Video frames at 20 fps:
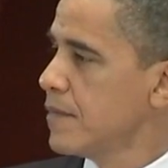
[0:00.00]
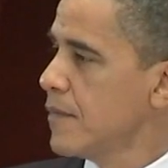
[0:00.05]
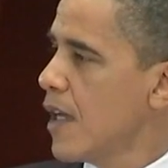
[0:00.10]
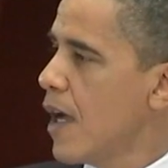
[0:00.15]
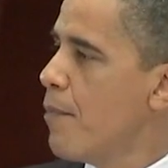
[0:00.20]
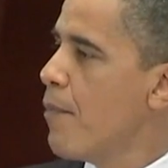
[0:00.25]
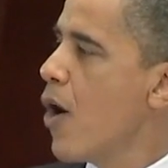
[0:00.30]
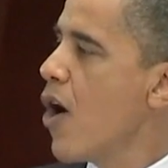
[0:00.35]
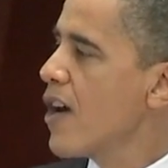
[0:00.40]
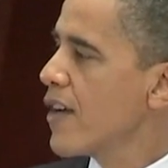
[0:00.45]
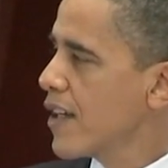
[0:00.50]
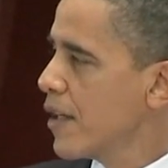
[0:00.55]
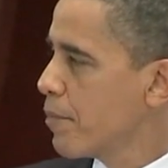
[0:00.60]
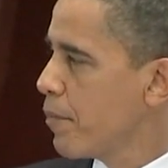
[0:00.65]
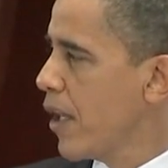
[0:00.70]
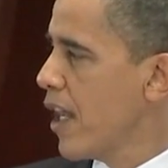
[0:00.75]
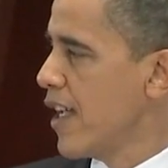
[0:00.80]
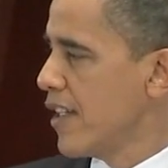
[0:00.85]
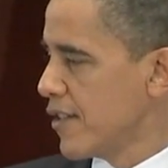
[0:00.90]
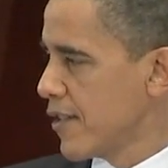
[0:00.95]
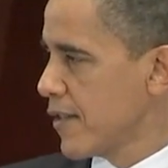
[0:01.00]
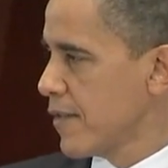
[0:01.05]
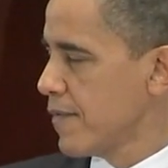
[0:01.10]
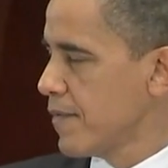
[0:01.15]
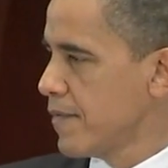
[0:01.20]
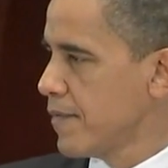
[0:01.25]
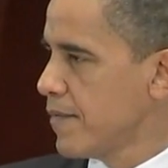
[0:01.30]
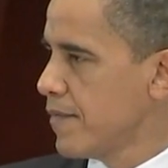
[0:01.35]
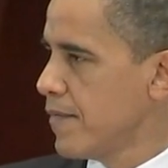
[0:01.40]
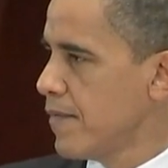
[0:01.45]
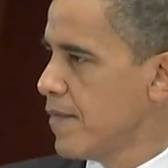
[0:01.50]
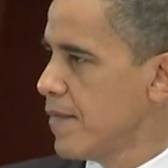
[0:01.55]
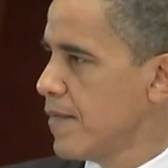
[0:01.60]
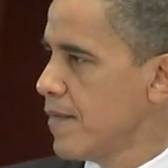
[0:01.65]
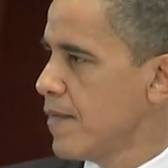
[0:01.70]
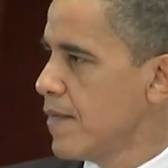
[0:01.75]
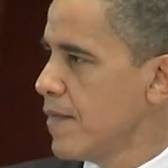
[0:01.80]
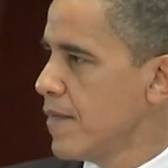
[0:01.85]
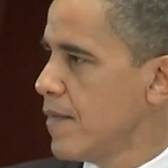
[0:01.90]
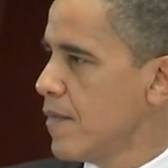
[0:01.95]
a marketplace,
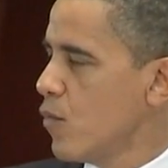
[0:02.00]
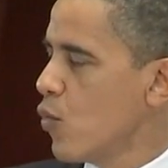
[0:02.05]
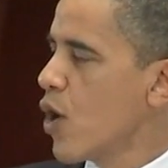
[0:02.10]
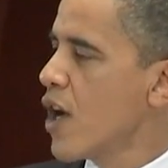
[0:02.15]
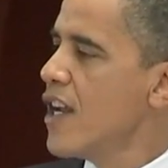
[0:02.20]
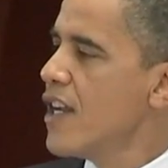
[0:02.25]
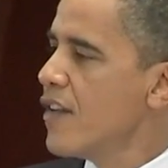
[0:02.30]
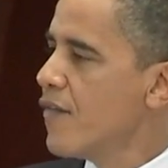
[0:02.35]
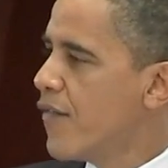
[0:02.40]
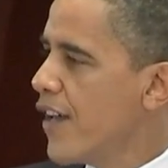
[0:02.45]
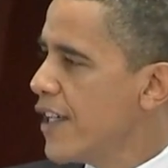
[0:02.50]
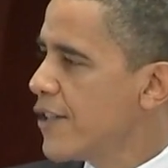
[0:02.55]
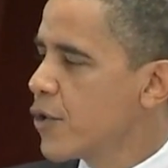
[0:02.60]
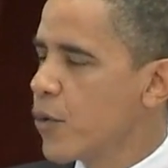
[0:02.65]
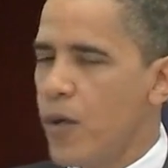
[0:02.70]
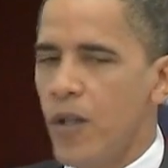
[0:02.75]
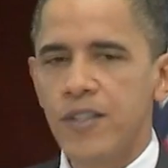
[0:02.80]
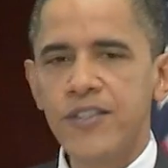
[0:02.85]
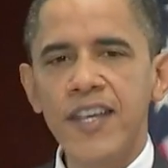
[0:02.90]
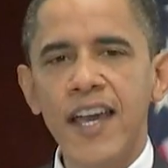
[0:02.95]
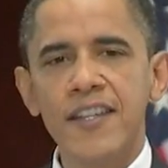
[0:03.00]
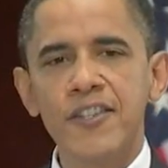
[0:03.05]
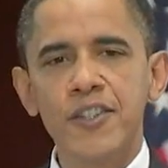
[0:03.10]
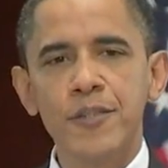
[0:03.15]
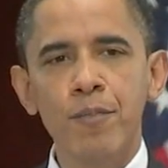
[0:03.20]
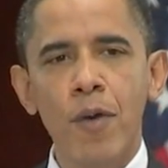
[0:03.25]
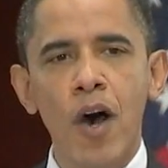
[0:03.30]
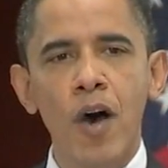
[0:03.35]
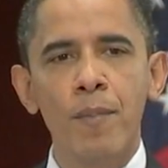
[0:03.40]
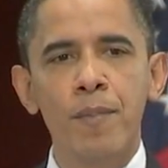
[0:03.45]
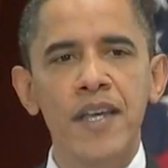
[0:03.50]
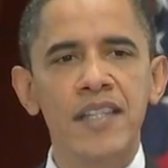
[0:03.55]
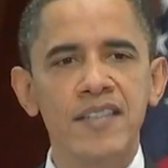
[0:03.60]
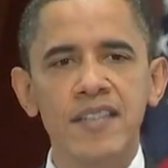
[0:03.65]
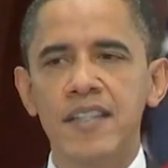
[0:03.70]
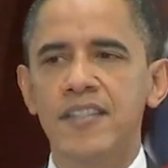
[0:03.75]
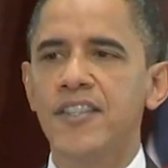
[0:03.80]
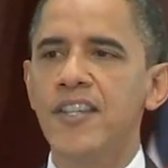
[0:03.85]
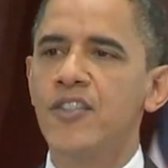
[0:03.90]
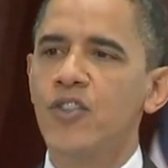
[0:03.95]
where individuals and small
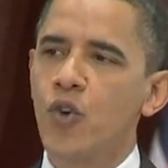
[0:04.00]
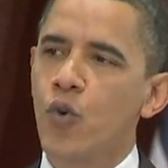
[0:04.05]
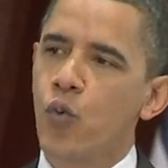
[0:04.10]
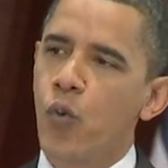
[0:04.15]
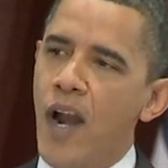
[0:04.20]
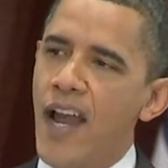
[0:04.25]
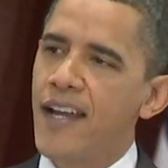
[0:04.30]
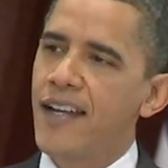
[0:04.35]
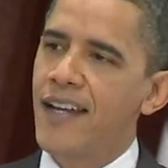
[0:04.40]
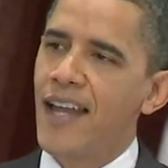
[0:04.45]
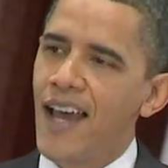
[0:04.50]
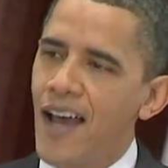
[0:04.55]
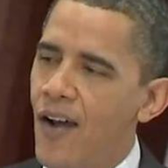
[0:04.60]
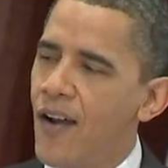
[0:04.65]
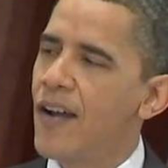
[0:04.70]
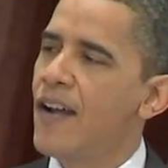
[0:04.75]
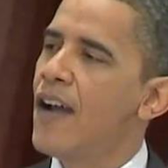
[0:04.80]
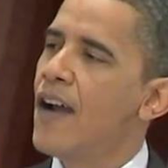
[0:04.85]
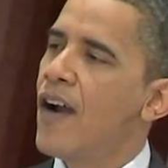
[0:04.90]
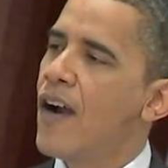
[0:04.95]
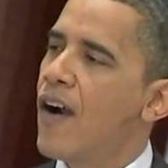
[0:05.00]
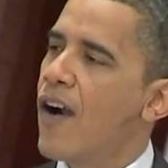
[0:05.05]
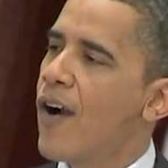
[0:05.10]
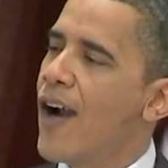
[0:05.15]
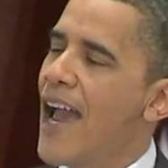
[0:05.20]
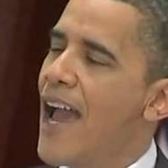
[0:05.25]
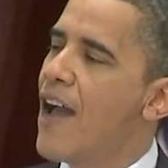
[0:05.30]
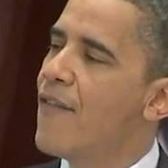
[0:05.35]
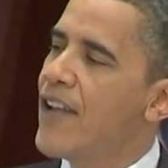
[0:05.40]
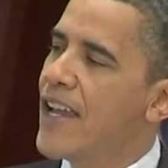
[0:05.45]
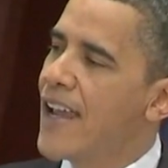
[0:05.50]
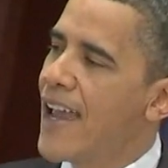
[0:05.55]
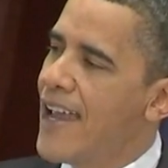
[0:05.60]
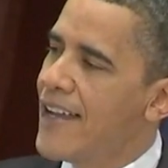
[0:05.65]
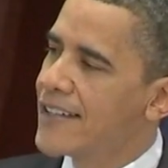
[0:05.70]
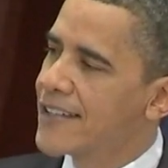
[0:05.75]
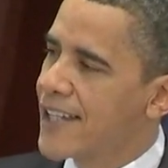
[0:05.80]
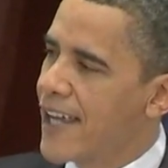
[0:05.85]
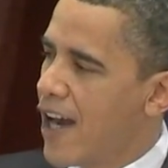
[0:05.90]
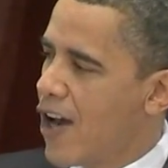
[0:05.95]
businesses who right now are having
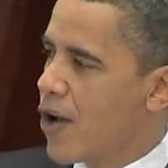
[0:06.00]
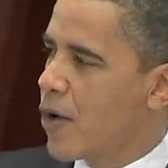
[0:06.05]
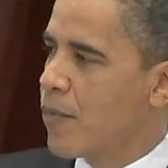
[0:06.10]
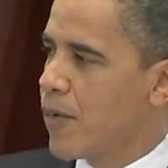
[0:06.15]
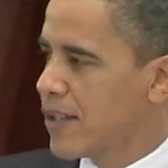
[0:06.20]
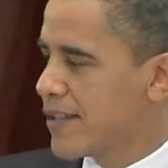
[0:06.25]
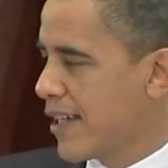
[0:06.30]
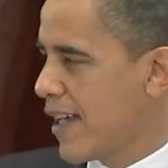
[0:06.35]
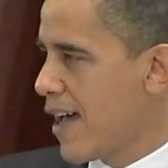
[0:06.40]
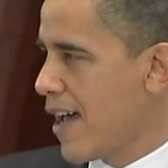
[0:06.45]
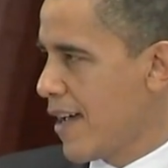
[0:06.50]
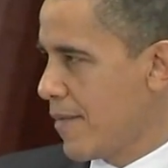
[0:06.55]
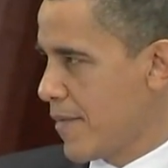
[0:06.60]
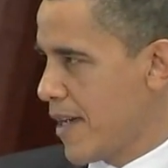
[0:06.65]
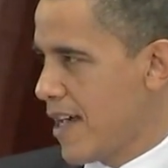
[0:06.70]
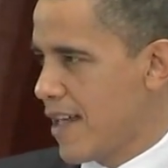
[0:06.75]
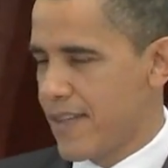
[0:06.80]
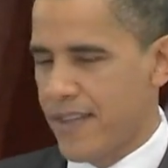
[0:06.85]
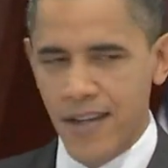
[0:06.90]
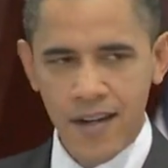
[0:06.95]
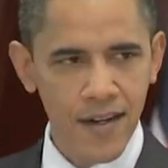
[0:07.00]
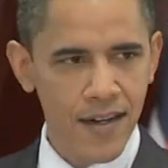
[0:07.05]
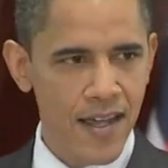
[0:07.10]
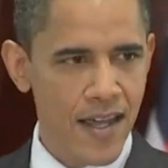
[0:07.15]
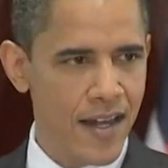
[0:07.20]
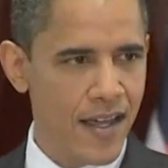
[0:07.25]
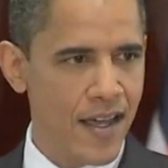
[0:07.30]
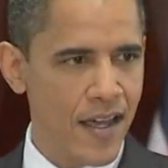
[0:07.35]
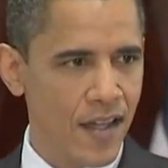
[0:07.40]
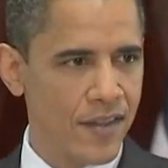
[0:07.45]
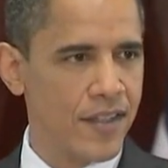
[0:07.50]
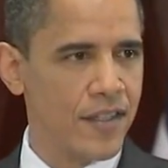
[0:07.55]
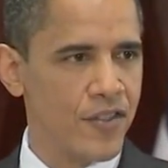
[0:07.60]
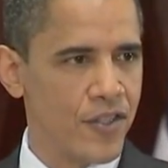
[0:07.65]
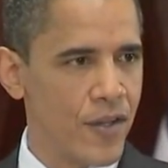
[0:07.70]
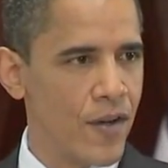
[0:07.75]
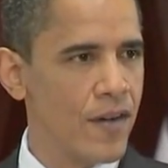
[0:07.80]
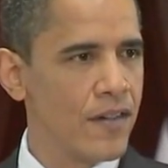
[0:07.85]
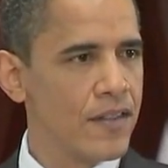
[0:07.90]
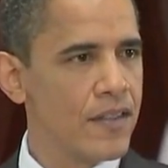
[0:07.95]
a terrible time out there getting health
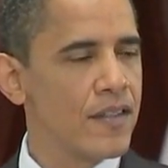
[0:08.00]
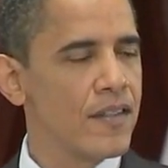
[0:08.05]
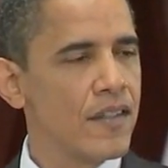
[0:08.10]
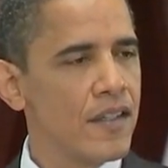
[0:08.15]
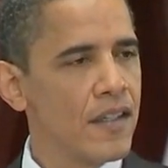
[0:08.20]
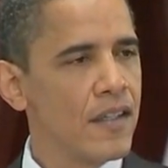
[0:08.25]
insurance